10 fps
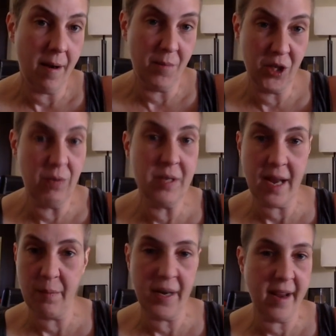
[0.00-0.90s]
she was
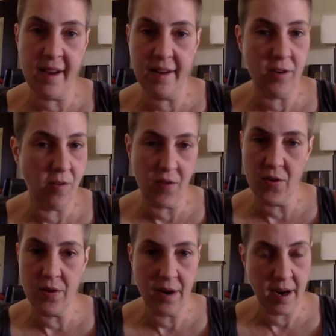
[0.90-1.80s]
happy to hand
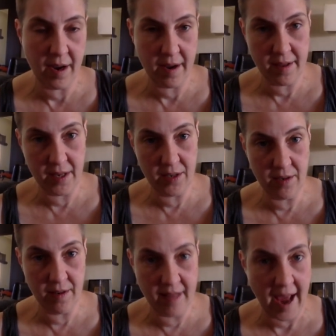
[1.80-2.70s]
over
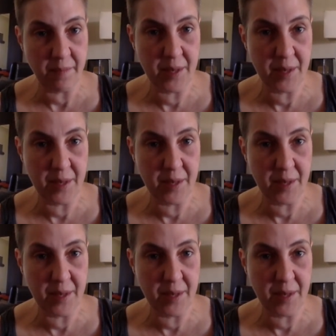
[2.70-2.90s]
that